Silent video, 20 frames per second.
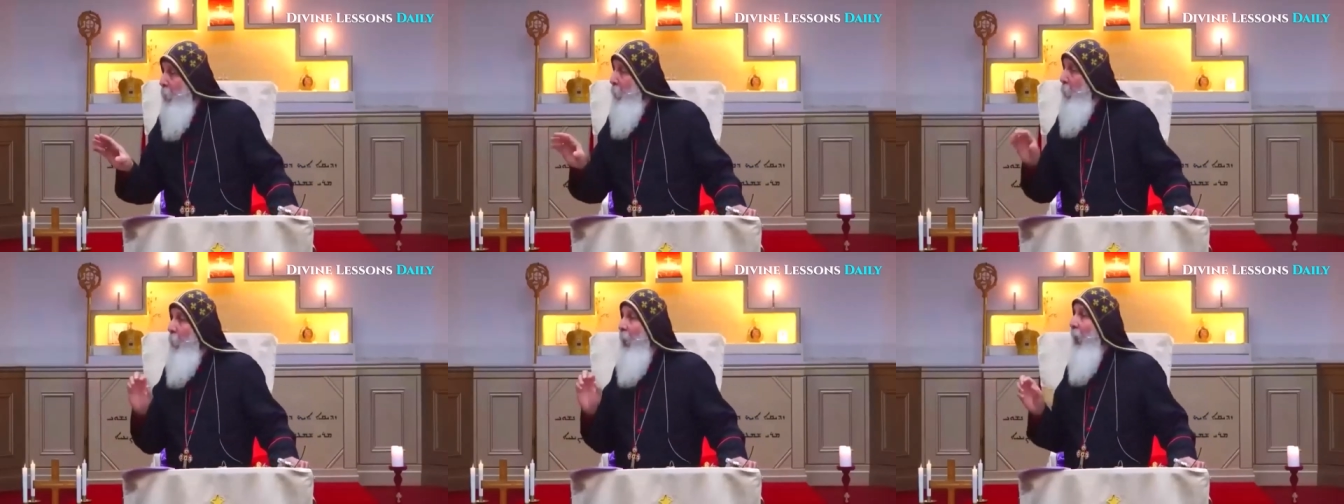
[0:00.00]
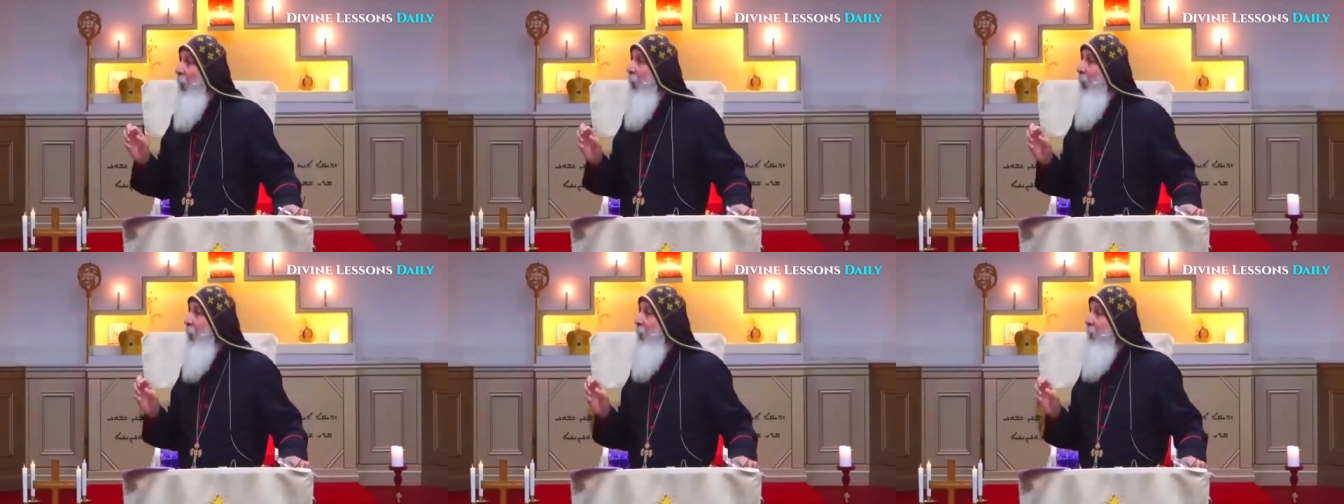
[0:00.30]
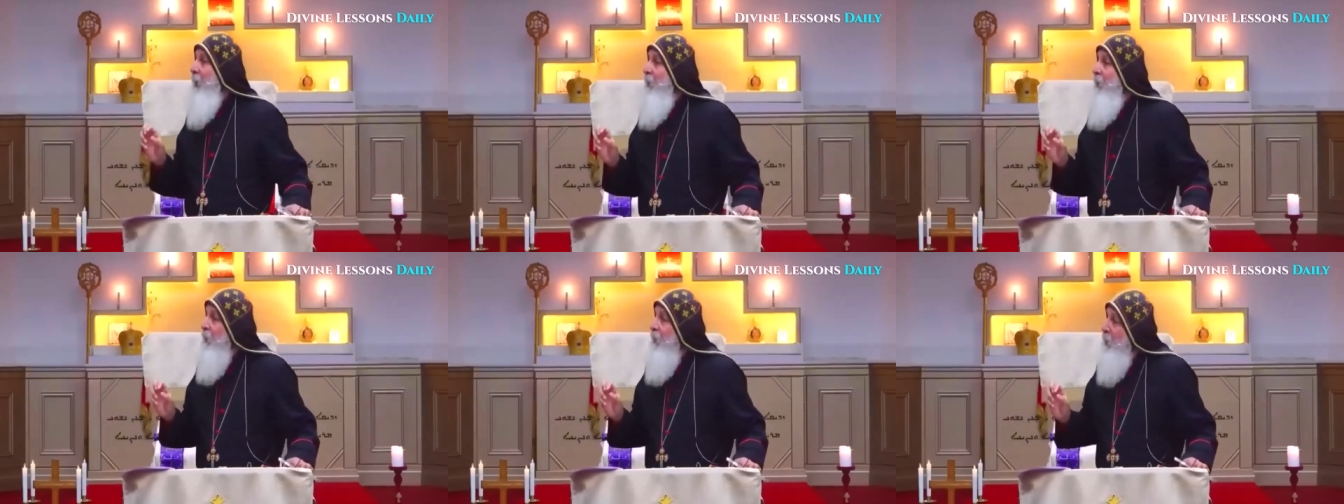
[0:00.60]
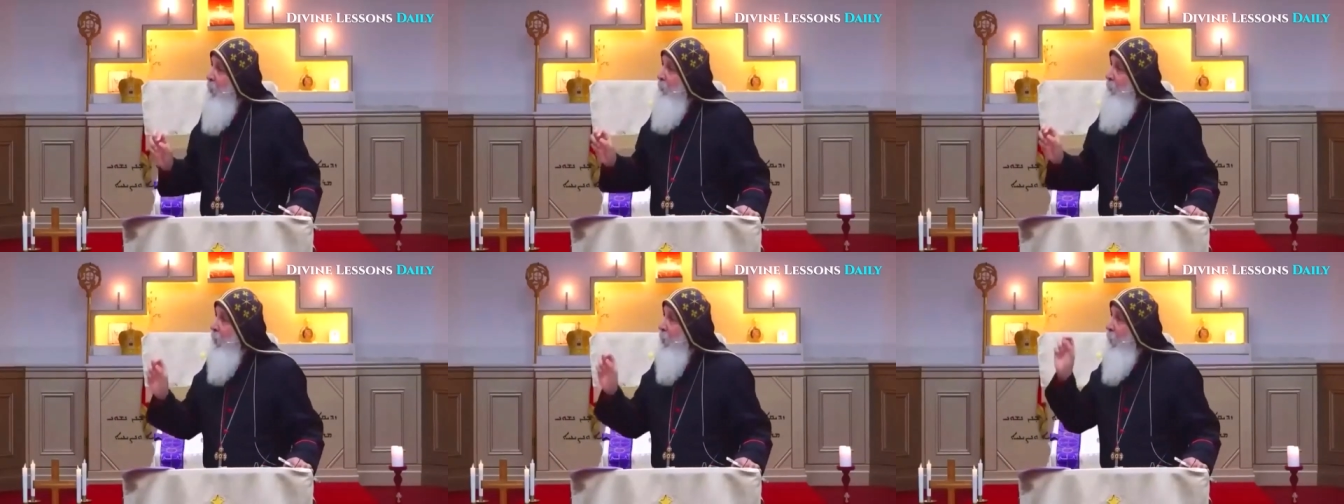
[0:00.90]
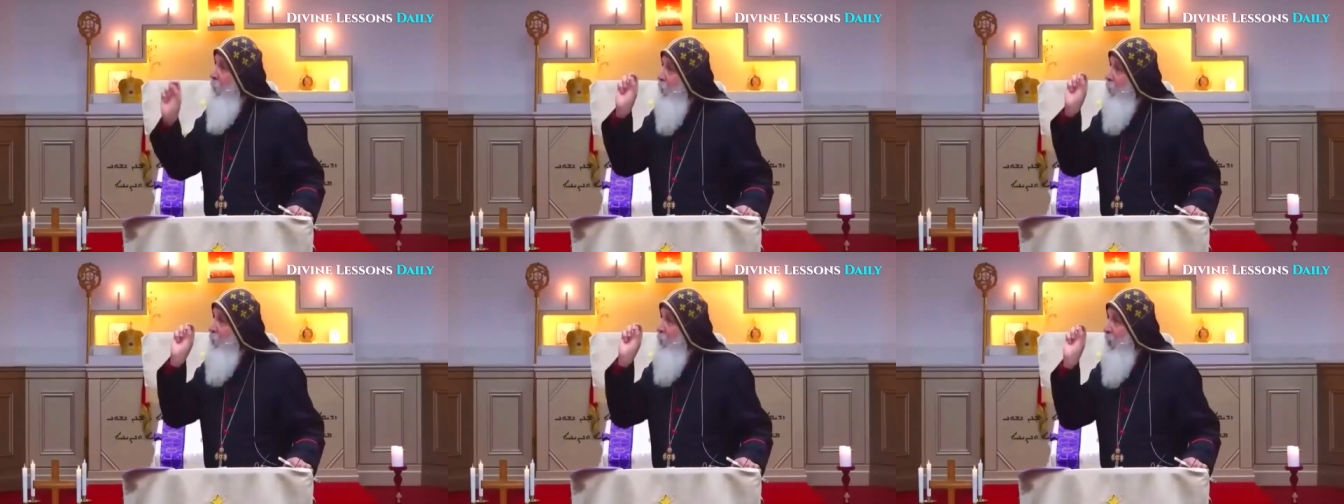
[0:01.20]
Why?
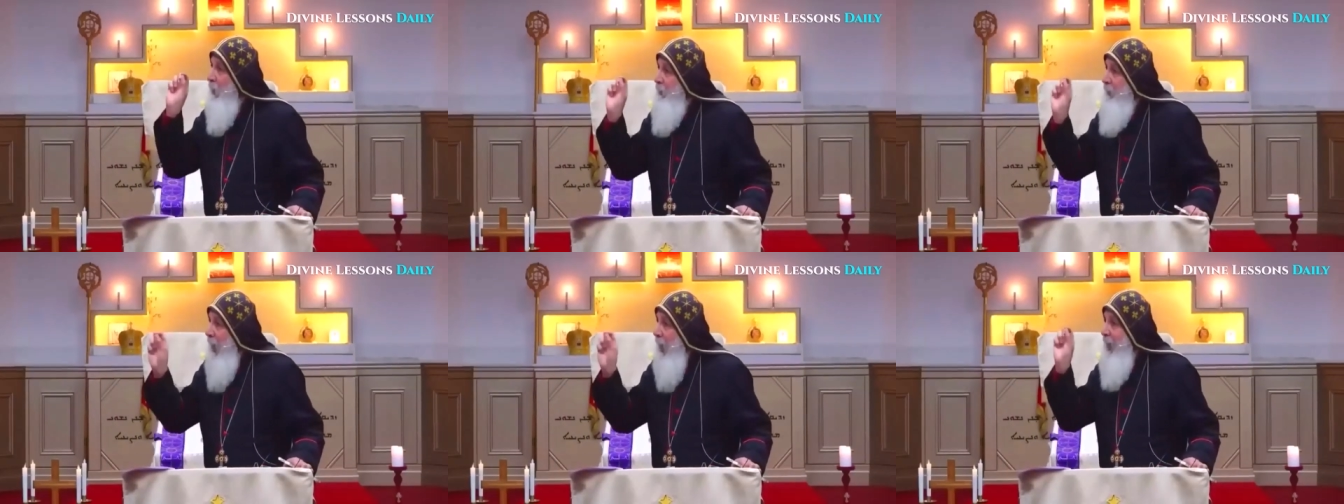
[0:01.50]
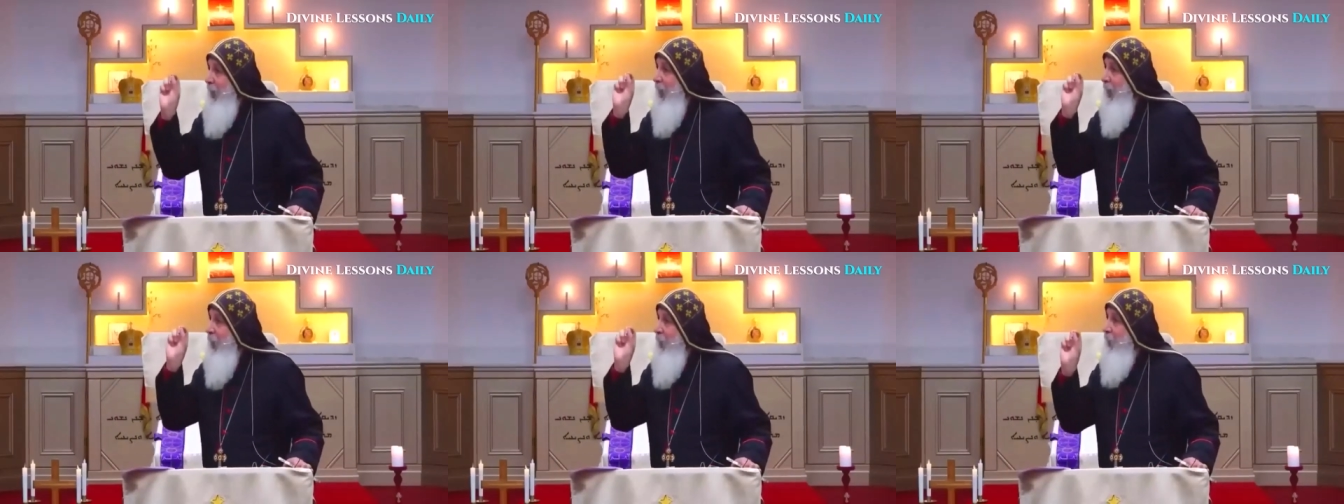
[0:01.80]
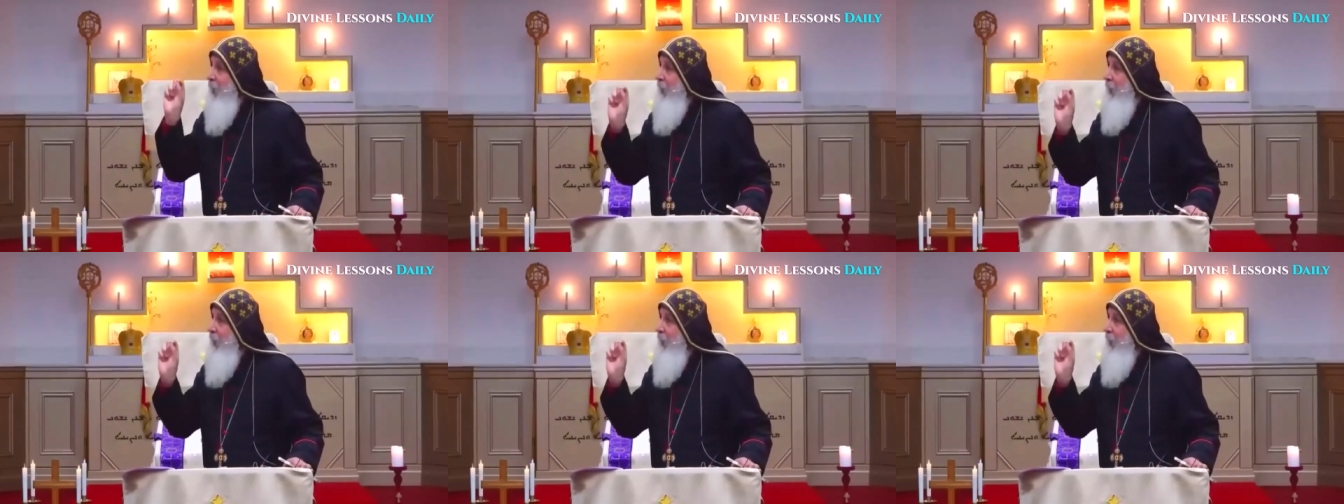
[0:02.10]
Because the day and